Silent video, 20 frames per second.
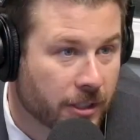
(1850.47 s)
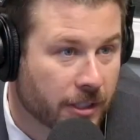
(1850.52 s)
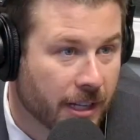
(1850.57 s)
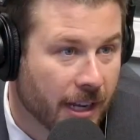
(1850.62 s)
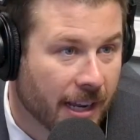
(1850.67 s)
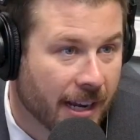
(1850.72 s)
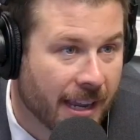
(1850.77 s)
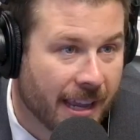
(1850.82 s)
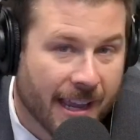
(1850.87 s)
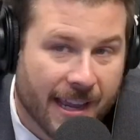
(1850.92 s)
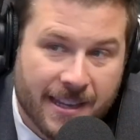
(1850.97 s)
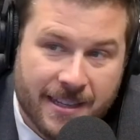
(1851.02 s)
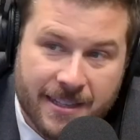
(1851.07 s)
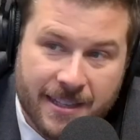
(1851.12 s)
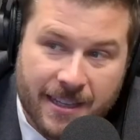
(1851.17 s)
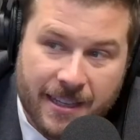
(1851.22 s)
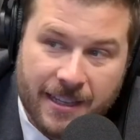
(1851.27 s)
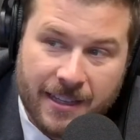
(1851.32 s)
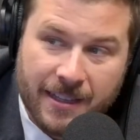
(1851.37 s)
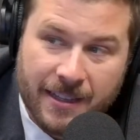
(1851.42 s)
kind of has
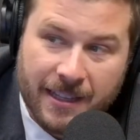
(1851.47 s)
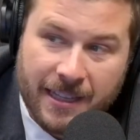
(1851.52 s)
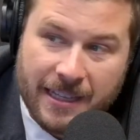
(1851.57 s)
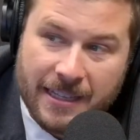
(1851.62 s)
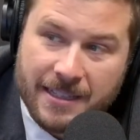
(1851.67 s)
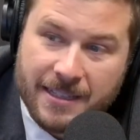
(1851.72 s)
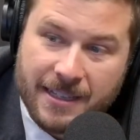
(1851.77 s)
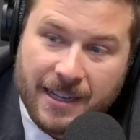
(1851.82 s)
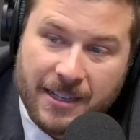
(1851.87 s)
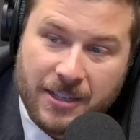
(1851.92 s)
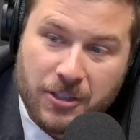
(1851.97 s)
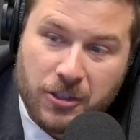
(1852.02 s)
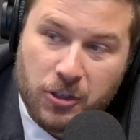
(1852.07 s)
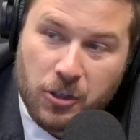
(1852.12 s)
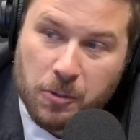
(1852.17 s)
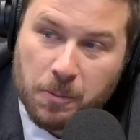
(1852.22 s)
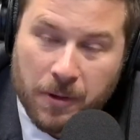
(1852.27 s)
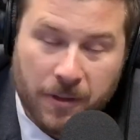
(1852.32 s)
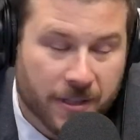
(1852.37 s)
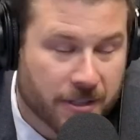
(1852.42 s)
the inside
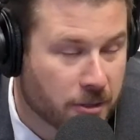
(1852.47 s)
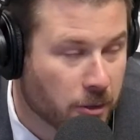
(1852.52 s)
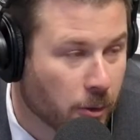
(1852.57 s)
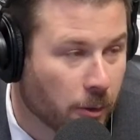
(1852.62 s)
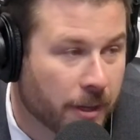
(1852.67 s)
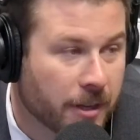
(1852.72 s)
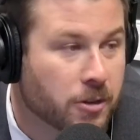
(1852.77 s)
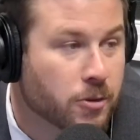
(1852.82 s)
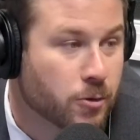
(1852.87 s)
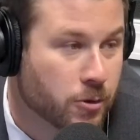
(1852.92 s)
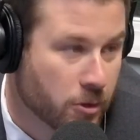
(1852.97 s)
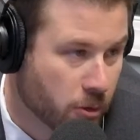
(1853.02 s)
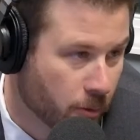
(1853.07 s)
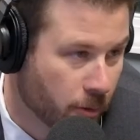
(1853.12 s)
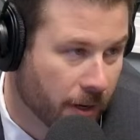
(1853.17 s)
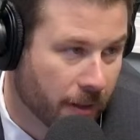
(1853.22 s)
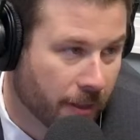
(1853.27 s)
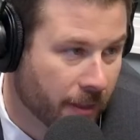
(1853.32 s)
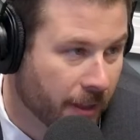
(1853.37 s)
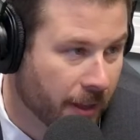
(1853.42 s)
scoop on this whole interest
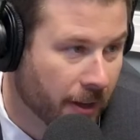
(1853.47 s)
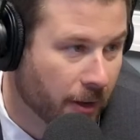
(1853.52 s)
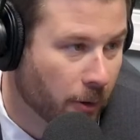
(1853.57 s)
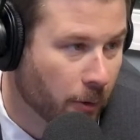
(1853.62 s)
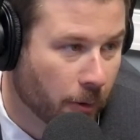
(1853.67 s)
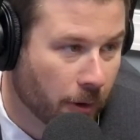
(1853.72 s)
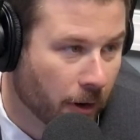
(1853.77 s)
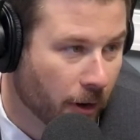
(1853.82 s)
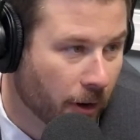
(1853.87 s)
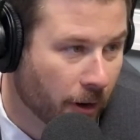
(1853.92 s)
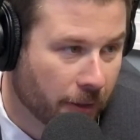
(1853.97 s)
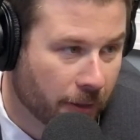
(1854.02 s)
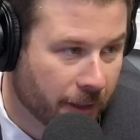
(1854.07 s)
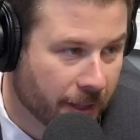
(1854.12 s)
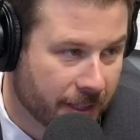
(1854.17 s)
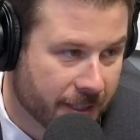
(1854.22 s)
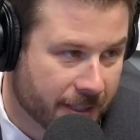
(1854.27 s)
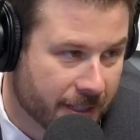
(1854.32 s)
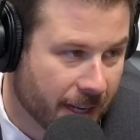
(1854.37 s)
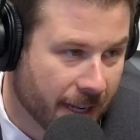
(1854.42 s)
rate thing going on
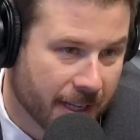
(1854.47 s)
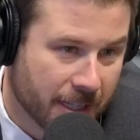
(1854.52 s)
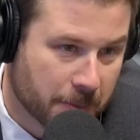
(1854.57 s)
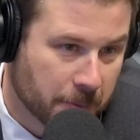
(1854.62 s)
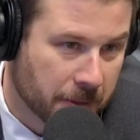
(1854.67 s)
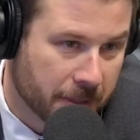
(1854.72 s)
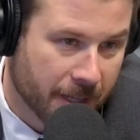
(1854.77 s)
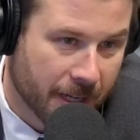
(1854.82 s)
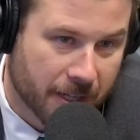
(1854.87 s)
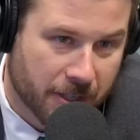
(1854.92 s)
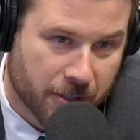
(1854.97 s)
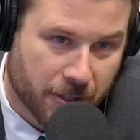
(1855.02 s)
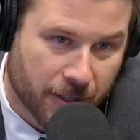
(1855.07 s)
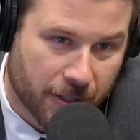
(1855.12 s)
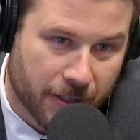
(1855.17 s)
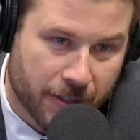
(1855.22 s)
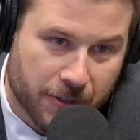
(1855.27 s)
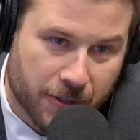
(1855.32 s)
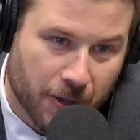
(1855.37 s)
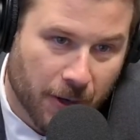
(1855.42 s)
these days,
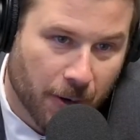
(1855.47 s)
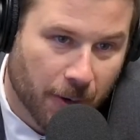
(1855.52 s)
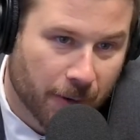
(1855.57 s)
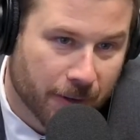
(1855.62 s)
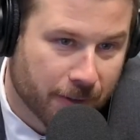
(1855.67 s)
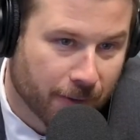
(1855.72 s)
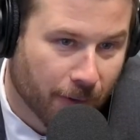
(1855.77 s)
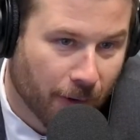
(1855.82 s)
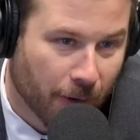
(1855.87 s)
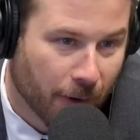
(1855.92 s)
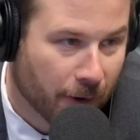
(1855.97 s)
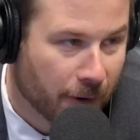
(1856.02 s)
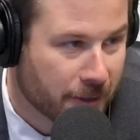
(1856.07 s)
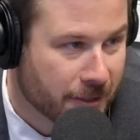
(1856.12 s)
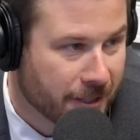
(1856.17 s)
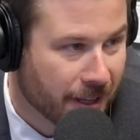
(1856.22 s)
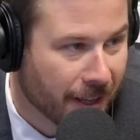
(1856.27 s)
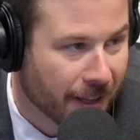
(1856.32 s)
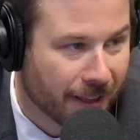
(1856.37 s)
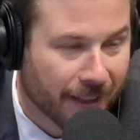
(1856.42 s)
potentially. So as far
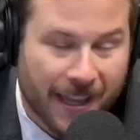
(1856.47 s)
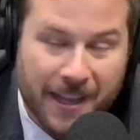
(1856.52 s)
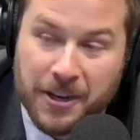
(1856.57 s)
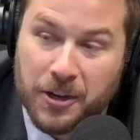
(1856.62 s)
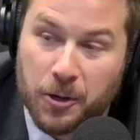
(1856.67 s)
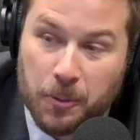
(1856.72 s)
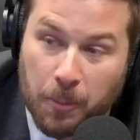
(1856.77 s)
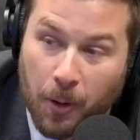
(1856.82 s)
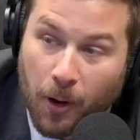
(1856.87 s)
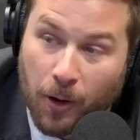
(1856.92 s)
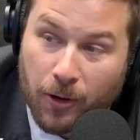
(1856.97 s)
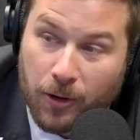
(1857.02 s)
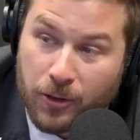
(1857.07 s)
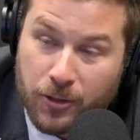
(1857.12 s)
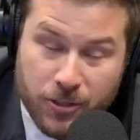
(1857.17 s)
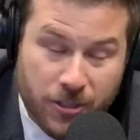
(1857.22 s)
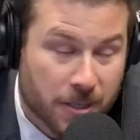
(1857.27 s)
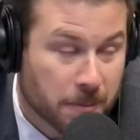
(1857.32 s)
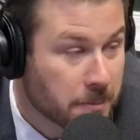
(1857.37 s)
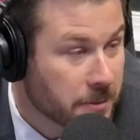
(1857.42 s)
as lender
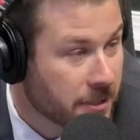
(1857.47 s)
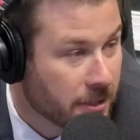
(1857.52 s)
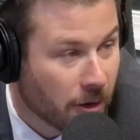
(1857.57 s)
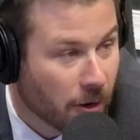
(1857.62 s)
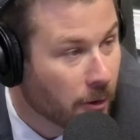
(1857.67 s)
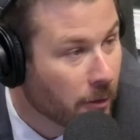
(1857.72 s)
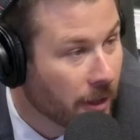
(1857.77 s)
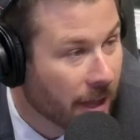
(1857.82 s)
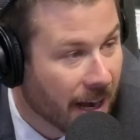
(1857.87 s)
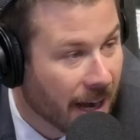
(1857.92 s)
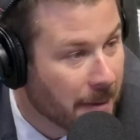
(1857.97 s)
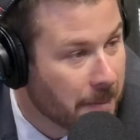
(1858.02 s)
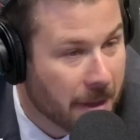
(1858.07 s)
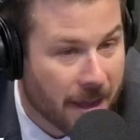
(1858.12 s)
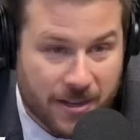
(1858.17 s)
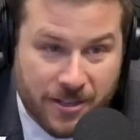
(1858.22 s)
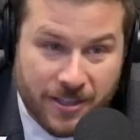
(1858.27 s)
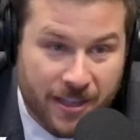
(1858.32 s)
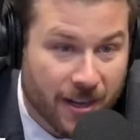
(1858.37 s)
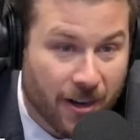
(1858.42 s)
partnerships and all that, I
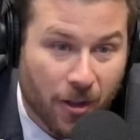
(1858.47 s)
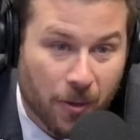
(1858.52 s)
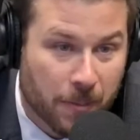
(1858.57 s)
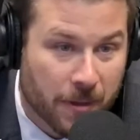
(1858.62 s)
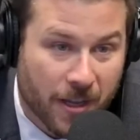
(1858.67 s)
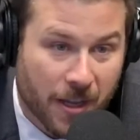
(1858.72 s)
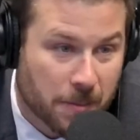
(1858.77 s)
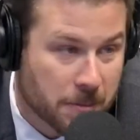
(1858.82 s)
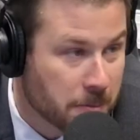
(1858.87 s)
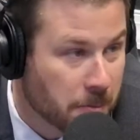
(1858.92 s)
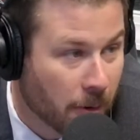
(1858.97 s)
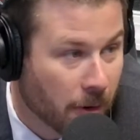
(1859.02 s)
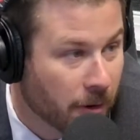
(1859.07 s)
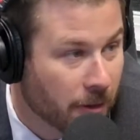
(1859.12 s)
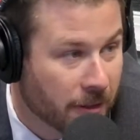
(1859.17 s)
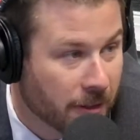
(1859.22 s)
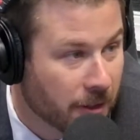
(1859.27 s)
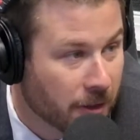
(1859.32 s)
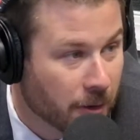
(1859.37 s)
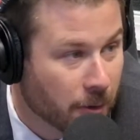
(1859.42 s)
imagine that all becomes part
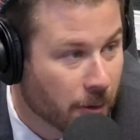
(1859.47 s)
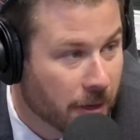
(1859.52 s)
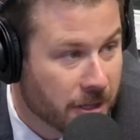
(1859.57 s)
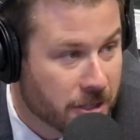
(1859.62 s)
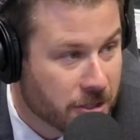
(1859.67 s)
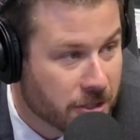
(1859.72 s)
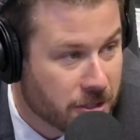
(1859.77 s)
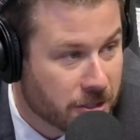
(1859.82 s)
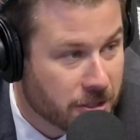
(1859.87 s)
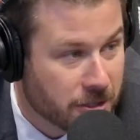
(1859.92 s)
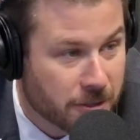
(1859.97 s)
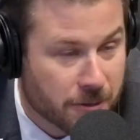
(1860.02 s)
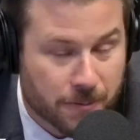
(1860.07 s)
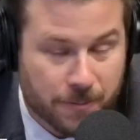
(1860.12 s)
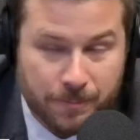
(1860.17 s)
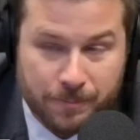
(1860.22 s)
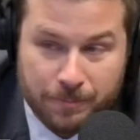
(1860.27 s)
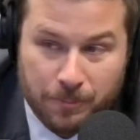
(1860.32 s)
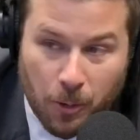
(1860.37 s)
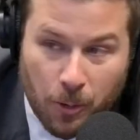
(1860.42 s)
of the equation too.
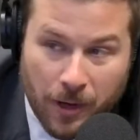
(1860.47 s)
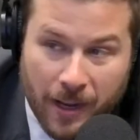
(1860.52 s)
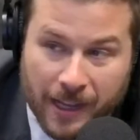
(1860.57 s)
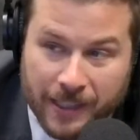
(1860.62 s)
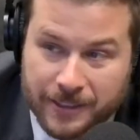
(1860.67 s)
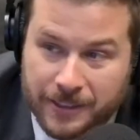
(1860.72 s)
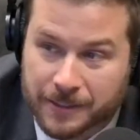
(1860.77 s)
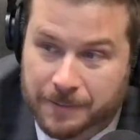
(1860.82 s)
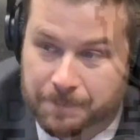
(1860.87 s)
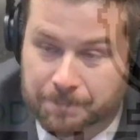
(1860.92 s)
More next.